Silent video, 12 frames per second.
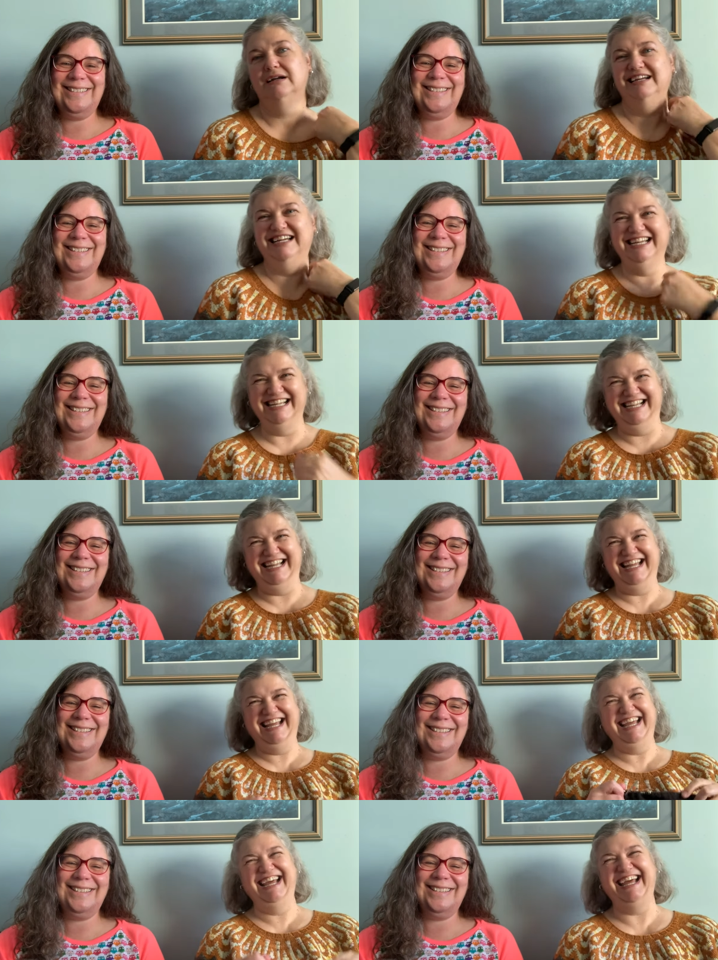
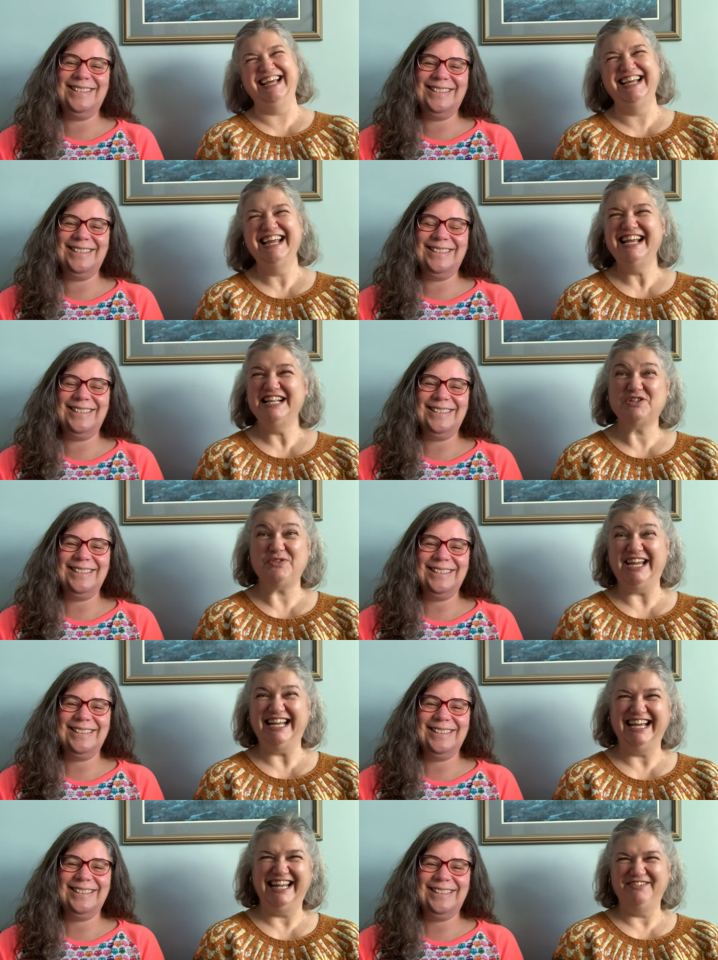Speaker 1: it's
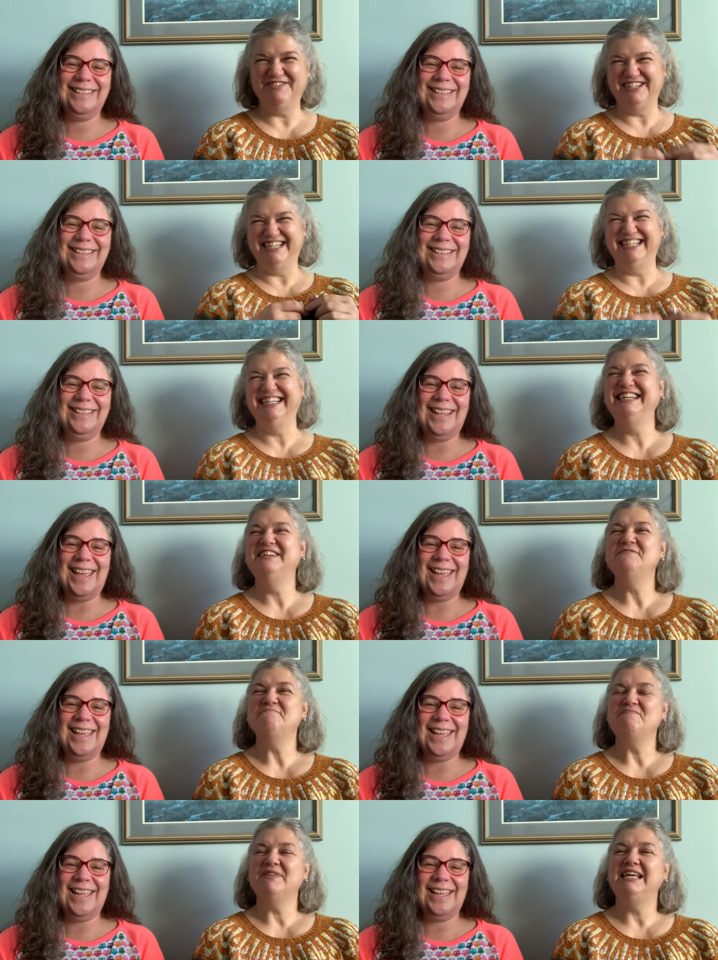green. I love green.
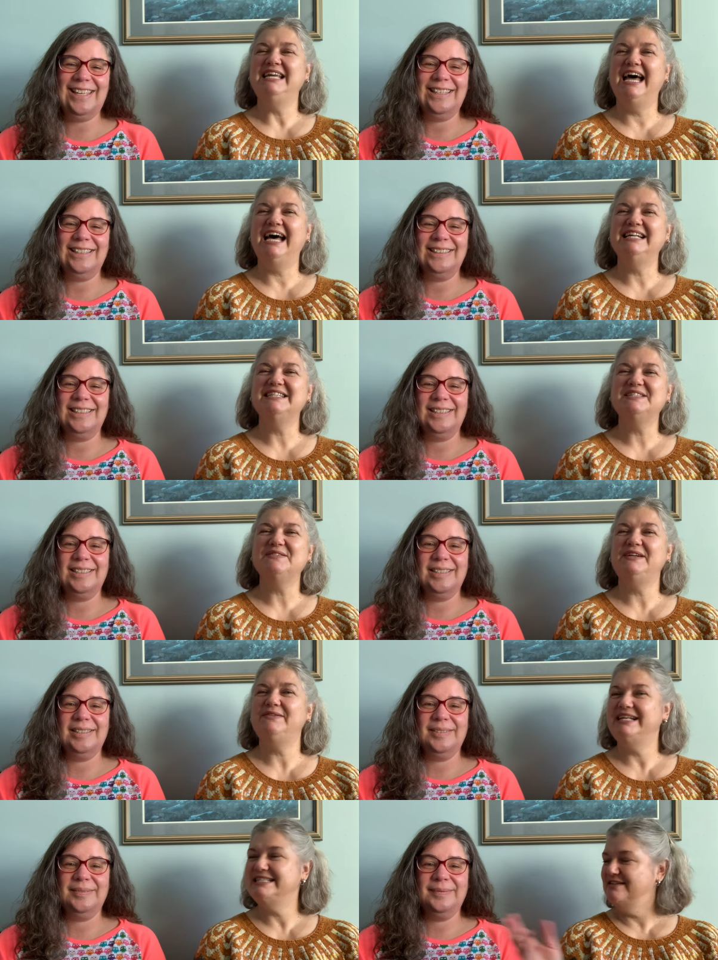Yay! Yeah. So
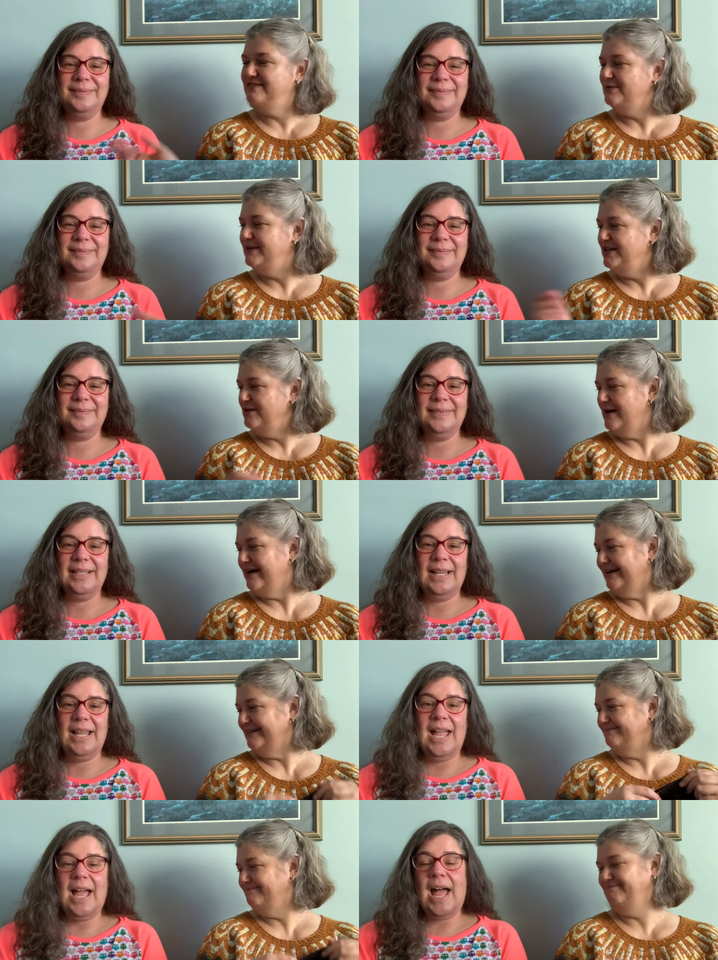anyway, and Sylvie, what are you wearing?
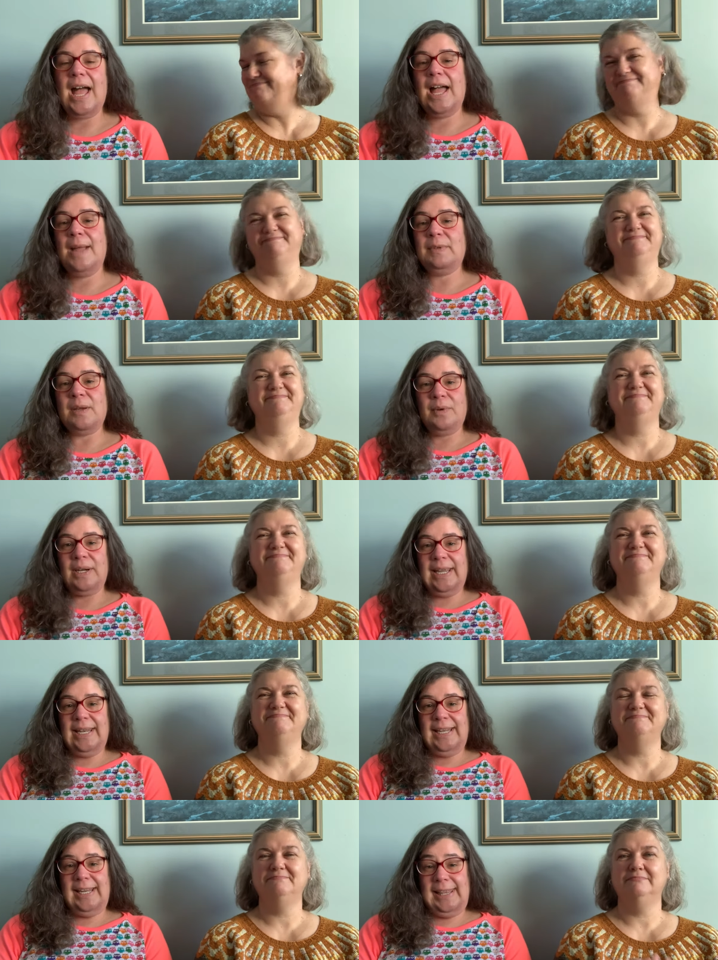Uh,
Speaker 2: I'm not wearing
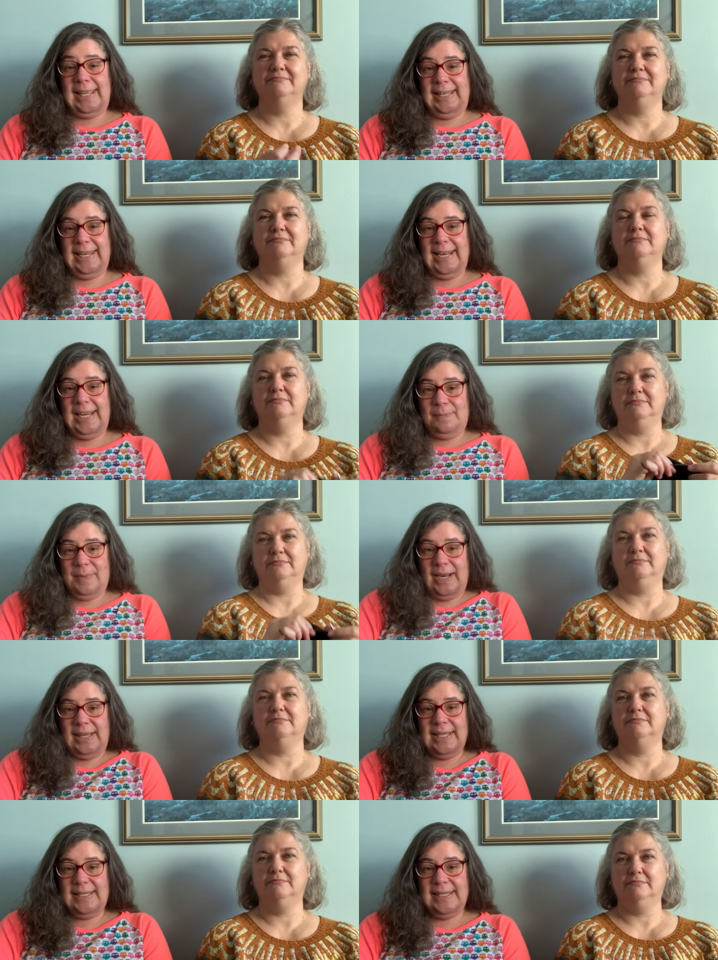anything knitted, but
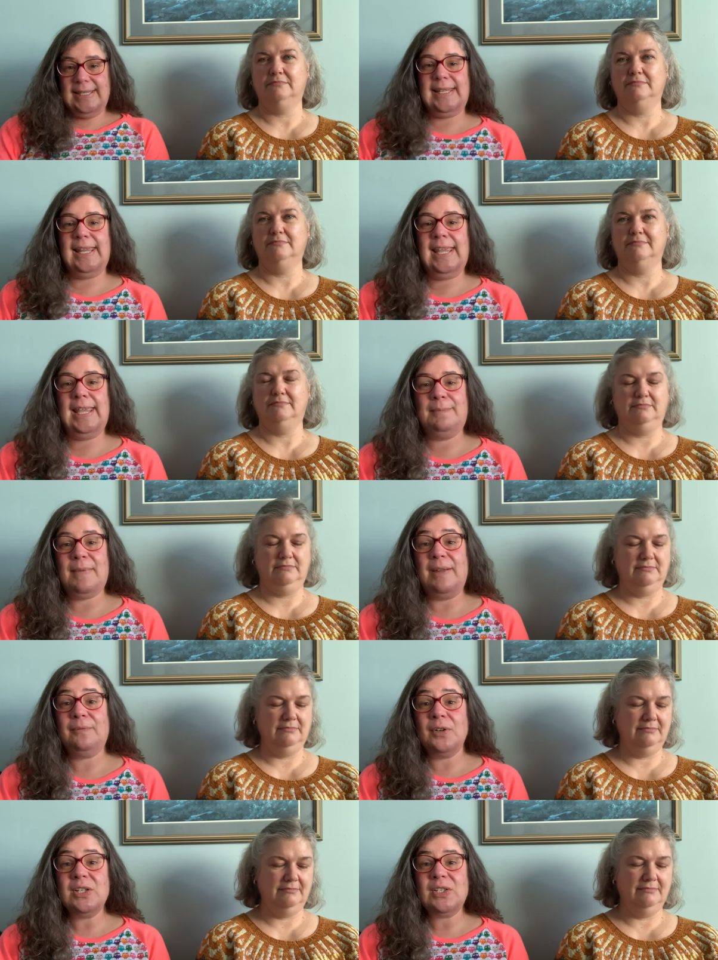this is a my
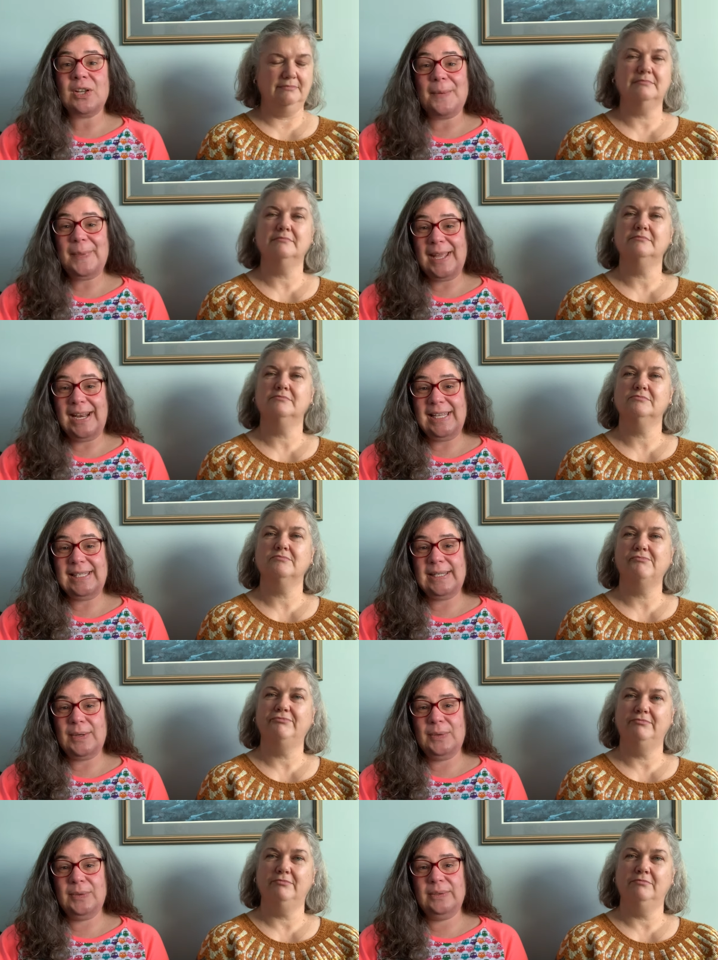first top that I
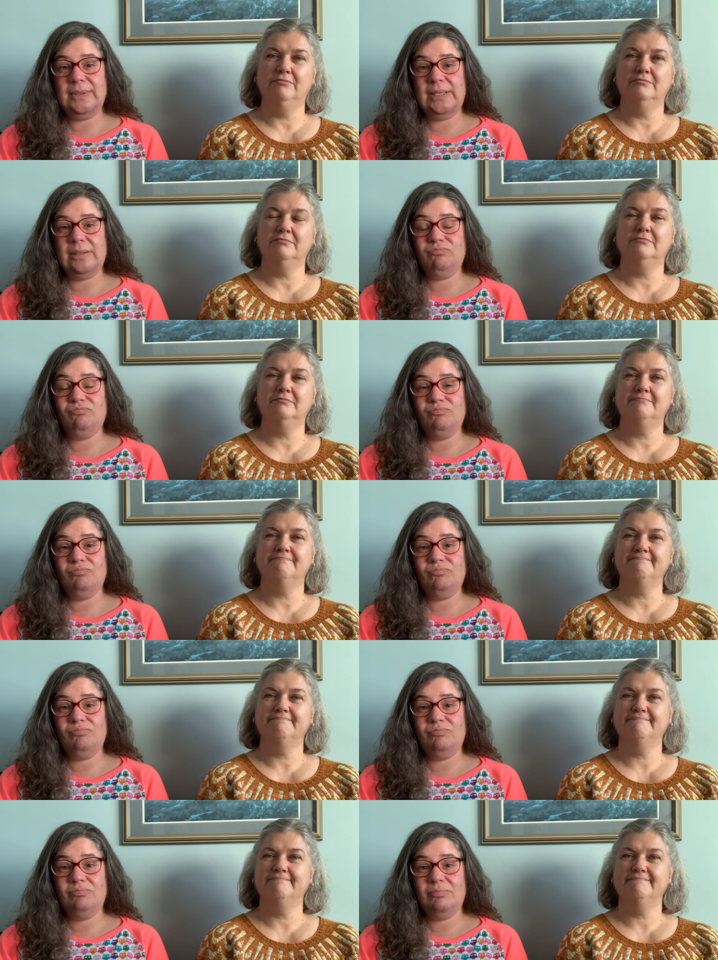sewed.
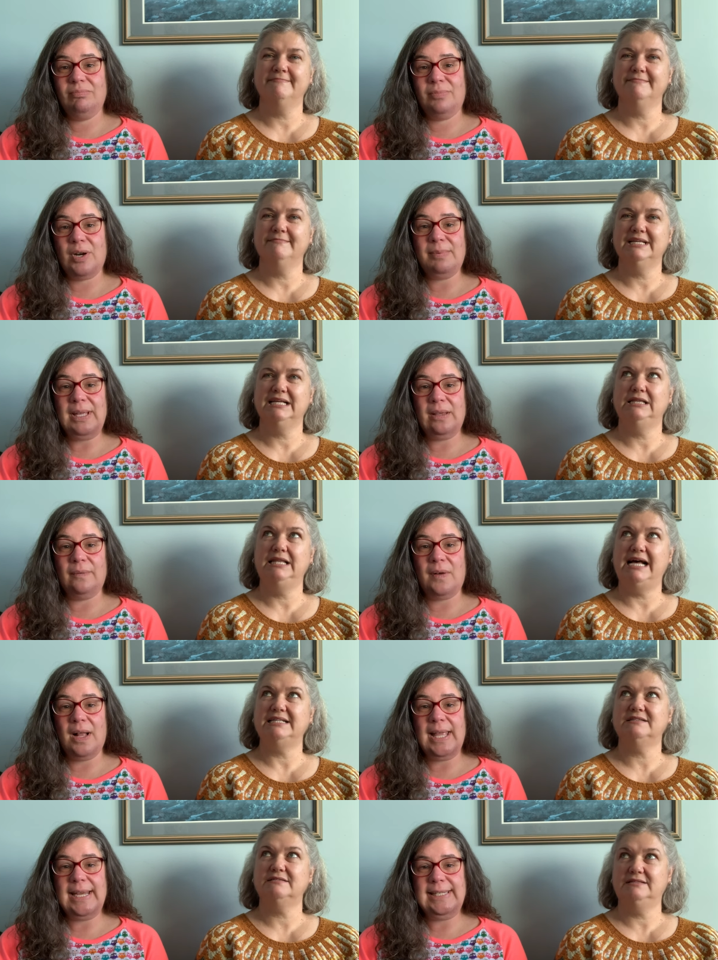Probably in the last,
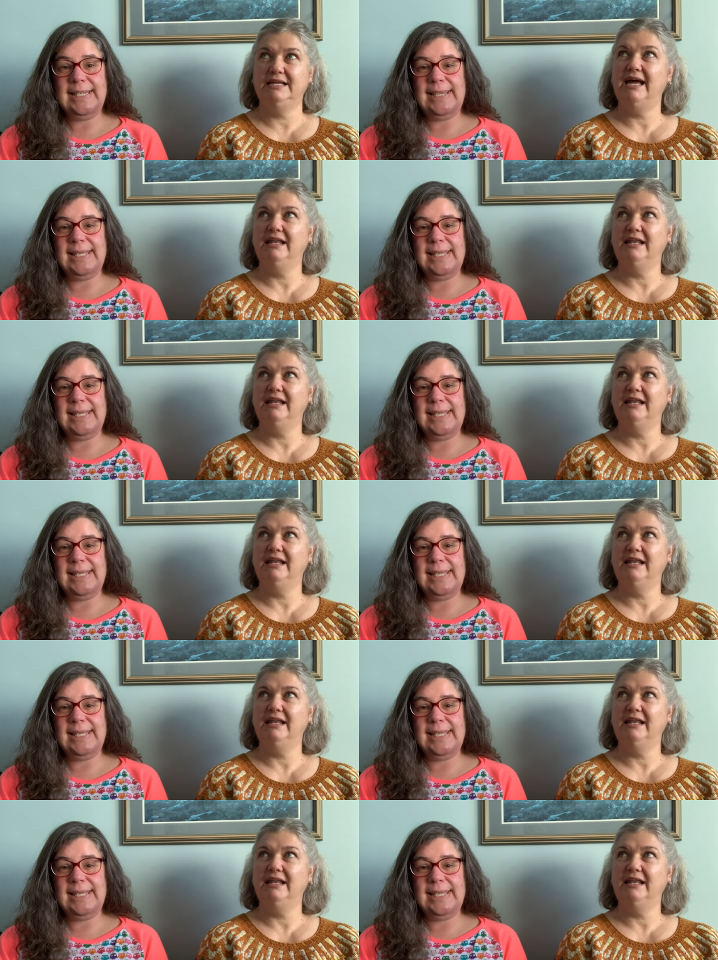fall I did yeah,